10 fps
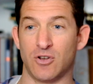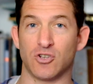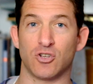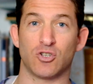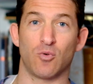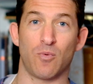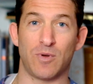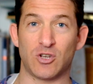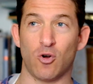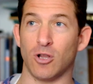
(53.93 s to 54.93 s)
So when we
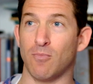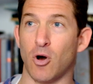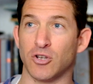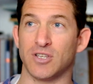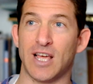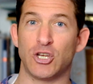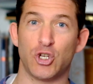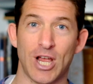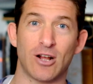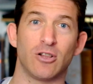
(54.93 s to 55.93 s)
call a modern day
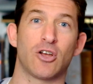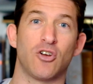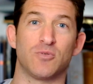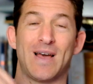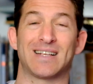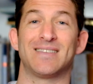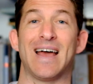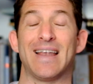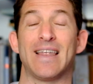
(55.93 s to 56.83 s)
shekel, it goes back to that.